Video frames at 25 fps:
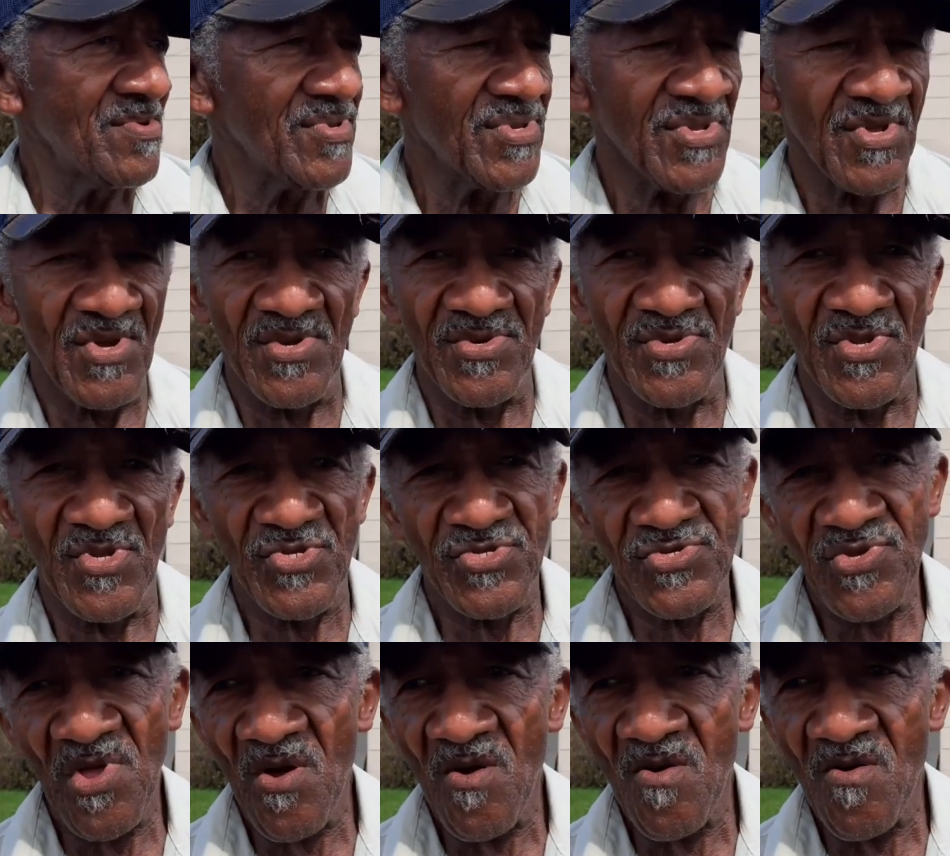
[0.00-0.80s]
during the
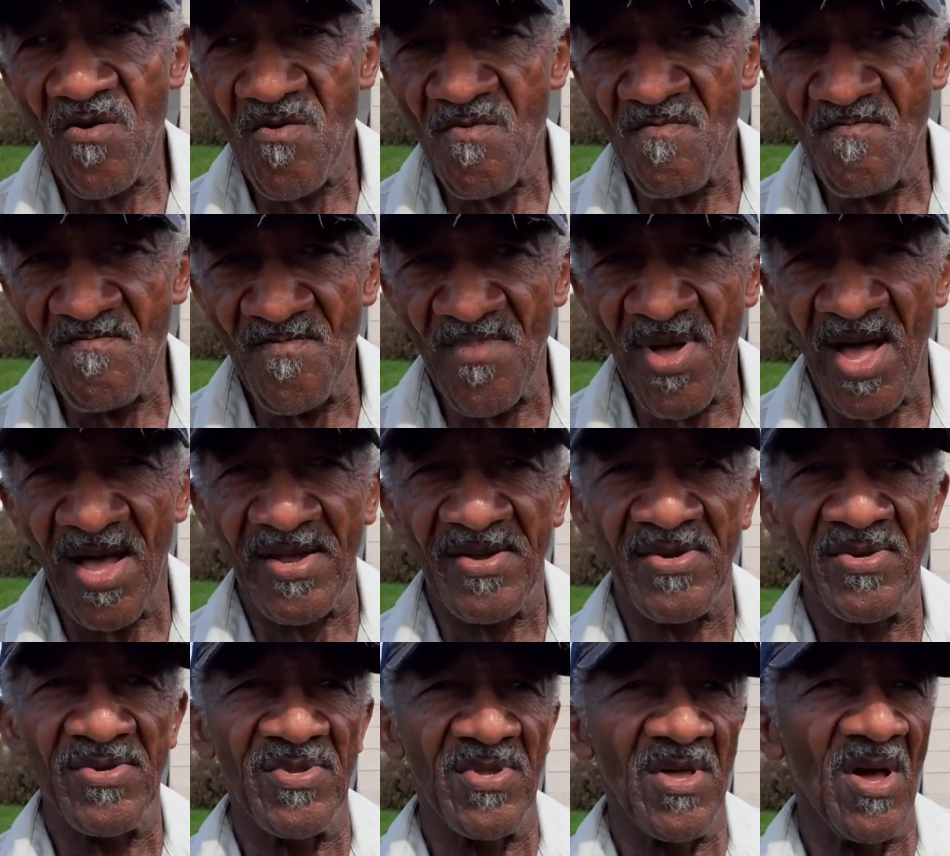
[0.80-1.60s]
storm. I
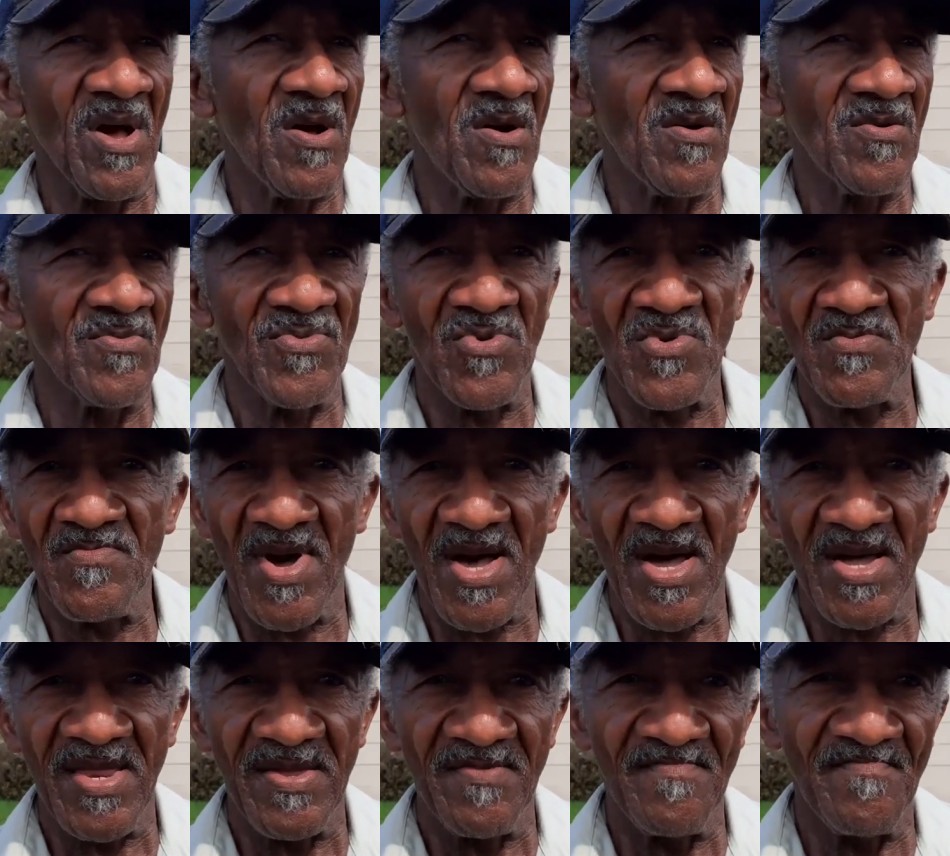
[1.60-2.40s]
couldn't call
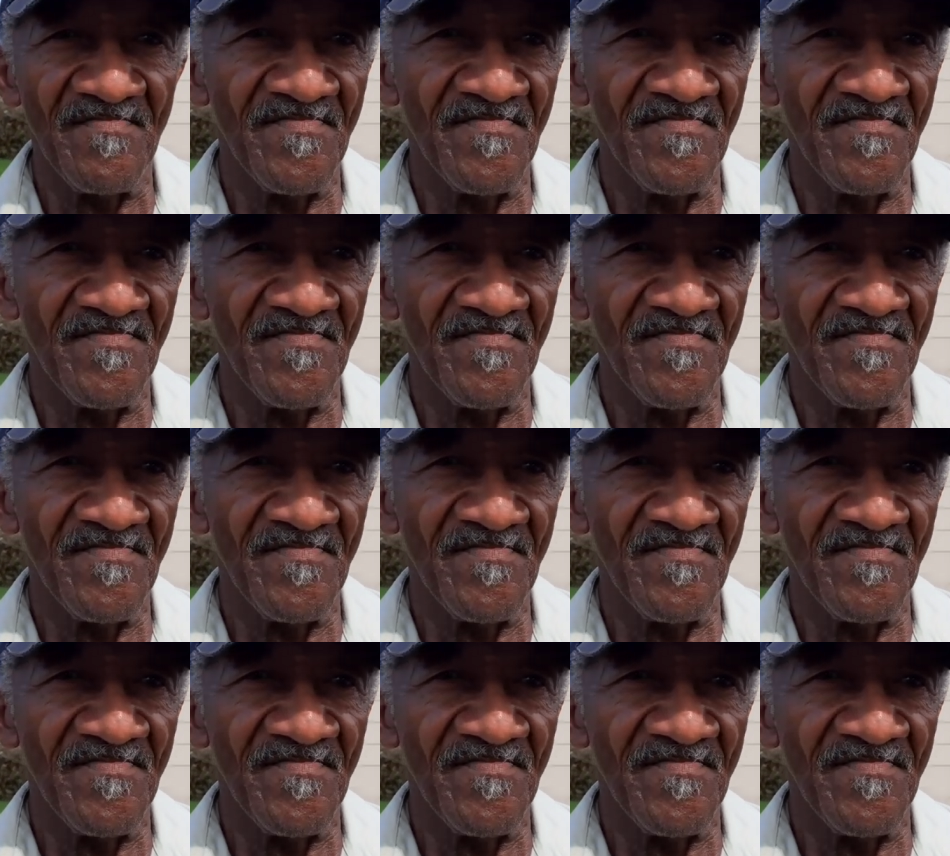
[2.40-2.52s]
nobody.